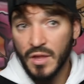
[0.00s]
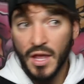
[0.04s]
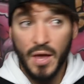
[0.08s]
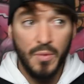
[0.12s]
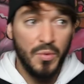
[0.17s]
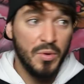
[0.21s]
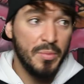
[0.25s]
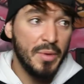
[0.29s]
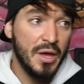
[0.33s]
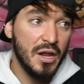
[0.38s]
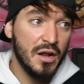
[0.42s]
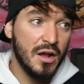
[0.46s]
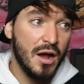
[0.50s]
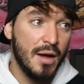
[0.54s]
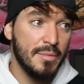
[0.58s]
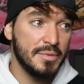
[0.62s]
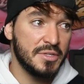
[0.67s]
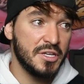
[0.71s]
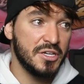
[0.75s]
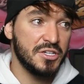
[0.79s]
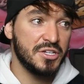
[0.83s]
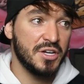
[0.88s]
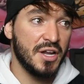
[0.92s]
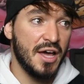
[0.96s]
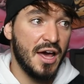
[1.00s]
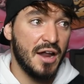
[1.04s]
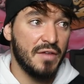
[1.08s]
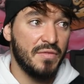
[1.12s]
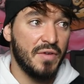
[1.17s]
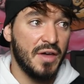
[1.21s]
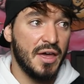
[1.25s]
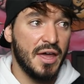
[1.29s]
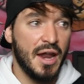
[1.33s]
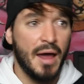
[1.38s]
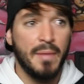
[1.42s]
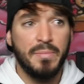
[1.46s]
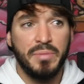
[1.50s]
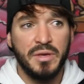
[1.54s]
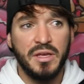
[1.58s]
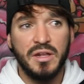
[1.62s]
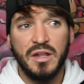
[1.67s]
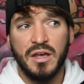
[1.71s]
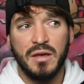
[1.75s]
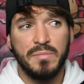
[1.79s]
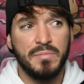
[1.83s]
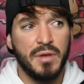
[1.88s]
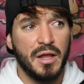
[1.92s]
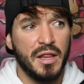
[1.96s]
And we made a competition out of it, and I
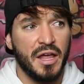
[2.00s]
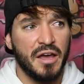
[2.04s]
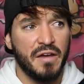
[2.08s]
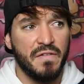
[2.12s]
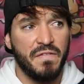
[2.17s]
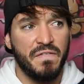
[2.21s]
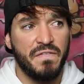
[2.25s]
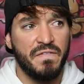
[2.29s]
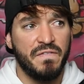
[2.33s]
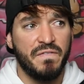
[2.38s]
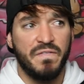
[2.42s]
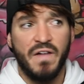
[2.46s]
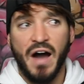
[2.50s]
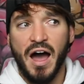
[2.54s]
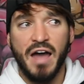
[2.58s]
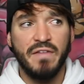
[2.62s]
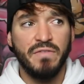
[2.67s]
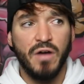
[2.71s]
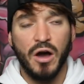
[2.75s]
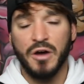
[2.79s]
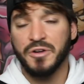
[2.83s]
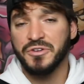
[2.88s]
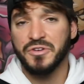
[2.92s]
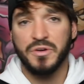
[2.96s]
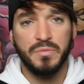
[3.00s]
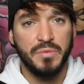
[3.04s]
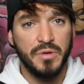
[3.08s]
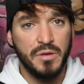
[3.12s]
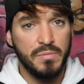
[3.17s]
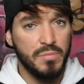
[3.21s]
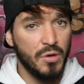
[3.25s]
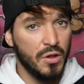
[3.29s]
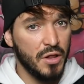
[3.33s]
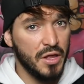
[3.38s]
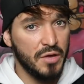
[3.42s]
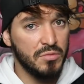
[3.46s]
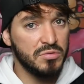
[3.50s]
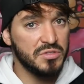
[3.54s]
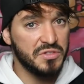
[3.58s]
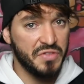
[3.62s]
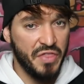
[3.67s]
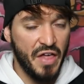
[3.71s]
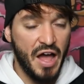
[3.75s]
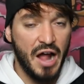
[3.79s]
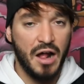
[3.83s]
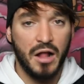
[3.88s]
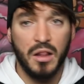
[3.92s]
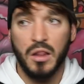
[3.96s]
beat him by like 500 people. It
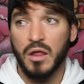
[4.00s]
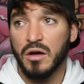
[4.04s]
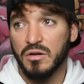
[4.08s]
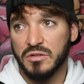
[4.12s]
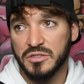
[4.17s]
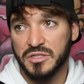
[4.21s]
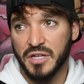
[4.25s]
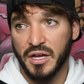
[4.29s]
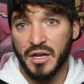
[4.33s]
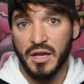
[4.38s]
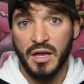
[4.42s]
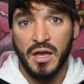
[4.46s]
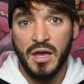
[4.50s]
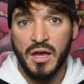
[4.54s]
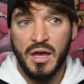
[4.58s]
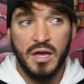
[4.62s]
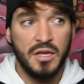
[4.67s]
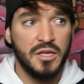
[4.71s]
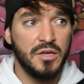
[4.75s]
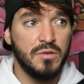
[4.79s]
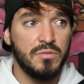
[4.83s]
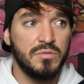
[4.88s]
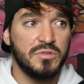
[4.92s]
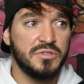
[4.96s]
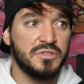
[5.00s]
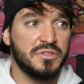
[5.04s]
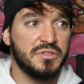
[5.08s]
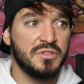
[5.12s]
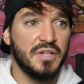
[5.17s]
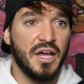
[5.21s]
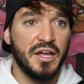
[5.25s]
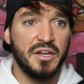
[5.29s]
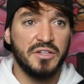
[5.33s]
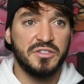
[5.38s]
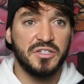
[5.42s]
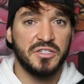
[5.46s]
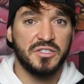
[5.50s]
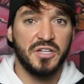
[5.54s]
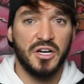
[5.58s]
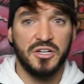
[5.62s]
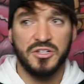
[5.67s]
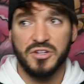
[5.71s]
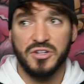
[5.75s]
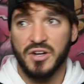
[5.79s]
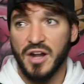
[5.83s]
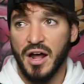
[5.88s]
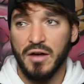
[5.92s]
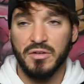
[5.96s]
was that close. Like, he was
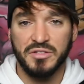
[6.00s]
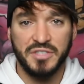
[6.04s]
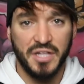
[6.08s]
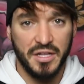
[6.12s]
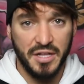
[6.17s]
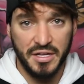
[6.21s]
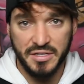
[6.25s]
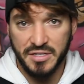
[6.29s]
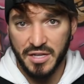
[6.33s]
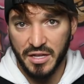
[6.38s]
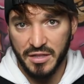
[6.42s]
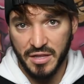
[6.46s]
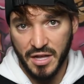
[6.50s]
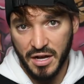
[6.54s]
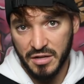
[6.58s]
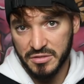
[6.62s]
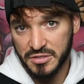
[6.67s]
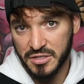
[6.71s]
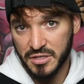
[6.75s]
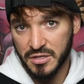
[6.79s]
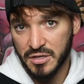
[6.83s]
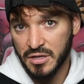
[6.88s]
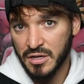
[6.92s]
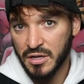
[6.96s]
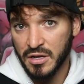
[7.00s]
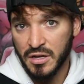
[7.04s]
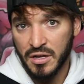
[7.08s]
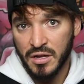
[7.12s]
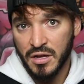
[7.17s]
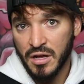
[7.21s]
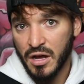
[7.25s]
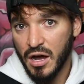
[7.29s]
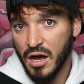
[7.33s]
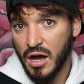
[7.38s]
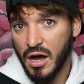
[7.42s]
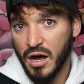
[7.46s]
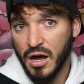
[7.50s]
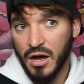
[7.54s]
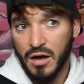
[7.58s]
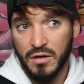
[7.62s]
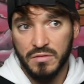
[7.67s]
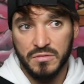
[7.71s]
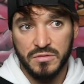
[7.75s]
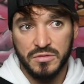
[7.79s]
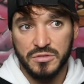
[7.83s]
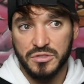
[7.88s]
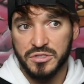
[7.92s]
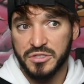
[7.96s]
9,600, I was at like 10,000.
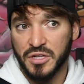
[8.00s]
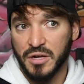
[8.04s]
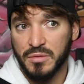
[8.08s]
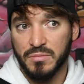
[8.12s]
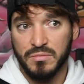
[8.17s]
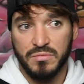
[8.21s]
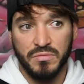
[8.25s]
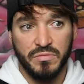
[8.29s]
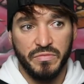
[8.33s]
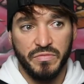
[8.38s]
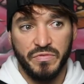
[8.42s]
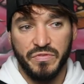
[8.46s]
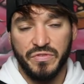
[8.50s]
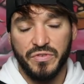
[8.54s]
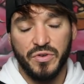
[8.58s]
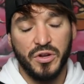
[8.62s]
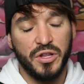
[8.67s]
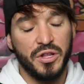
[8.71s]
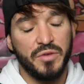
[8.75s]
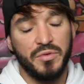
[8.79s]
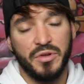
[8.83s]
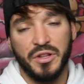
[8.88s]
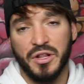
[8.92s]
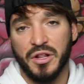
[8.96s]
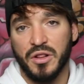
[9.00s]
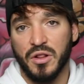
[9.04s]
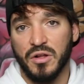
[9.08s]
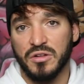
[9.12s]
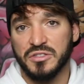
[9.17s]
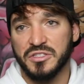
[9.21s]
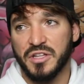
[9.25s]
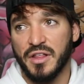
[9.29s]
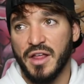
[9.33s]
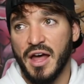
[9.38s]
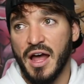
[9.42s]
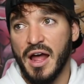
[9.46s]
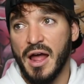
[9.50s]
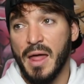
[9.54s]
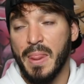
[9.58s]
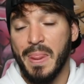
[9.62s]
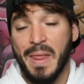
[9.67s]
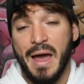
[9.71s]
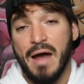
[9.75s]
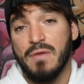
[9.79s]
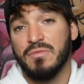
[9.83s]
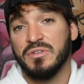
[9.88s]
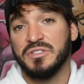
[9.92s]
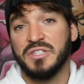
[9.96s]
Something really, really close to that.
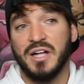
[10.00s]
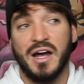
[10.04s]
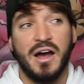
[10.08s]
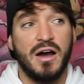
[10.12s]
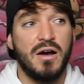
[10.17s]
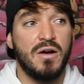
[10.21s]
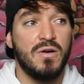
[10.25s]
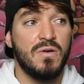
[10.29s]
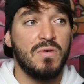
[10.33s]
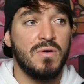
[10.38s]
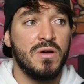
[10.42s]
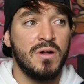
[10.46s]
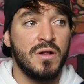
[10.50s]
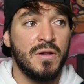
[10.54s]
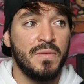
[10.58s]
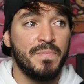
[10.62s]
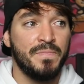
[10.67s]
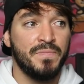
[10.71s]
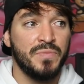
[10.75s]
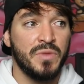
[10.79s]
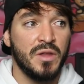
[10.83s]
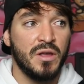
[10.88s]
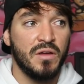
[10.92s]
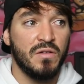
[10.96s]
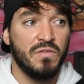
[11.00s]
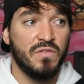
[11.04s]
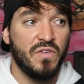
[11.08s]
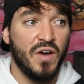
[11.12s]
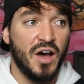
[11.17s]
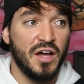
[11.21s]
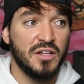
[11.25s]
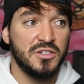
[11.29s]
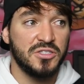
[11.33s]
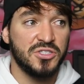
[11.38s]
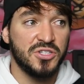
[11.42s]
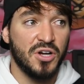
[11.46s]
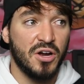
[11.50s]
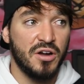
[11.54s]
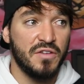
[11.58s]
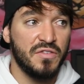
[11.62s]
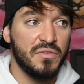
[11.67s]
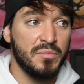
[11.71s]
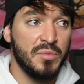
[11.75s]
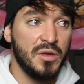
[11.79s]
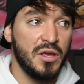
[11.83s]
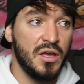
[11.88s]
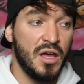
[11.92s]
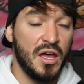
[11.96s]
And that was how Vine started
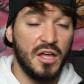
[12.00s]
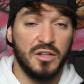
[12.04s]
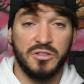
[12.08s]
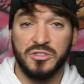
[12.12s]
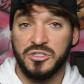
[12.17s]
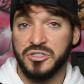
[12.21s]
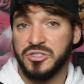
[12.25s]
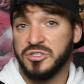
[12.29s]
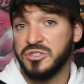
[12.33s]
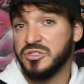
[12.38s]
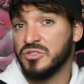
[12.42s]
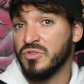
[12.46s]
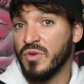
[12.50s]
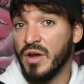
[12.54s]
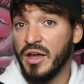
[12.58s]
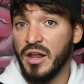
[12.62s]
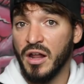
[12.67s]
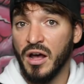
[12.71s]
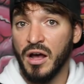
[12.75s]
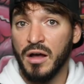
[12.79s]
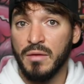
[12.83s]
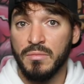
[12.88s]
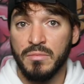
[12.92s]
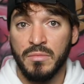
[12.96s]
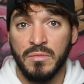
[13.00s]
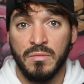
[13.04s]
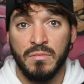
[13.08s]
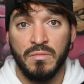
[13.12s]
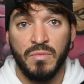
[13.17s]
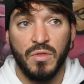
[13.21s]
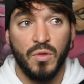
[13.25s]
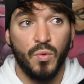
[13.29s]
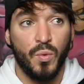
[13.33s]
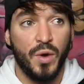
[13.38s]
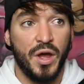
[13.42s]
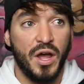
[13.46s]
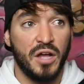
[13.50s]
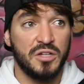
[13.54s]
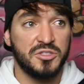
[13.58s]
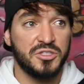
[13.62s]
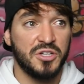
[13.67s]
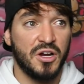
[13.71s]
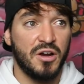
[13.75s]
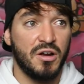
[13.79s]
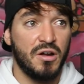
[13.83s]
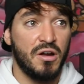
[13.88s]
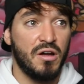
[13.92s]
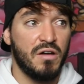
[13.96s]
for me, and straight up, the way I
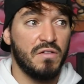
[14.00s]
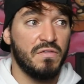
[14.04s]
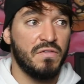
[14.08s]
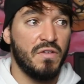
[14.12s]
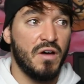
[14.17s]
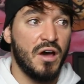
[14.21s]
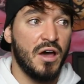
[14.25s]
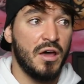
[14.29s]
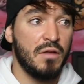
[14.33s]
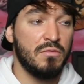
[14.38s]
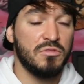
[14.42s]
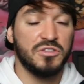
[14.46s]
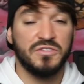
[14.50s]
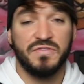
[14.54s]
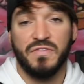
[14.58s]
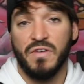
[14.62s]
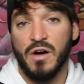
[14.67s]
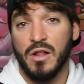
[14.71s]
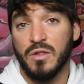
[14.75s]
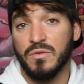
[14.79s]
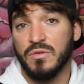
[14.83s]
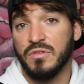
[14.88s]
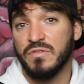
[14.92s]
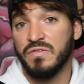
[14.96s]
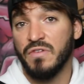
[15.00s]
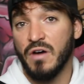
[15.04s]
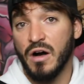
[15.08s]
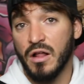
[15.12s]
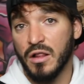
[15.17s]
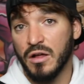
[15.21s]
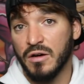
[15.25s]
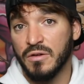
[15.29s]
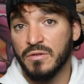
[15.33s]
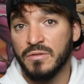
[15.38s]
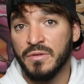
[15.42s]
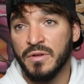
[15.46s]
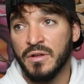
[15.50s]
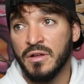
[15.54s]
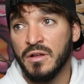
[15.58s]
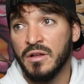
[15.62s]
started on Vine was follow and follow.